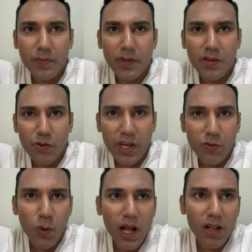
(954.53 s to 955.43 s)
You're
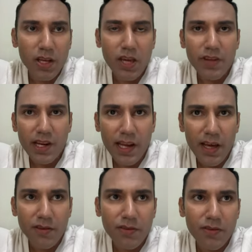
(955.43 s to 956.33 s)
treated well, you're given
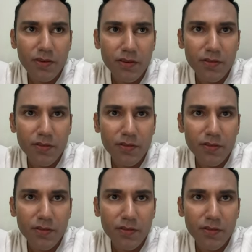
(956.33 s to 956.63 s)
love.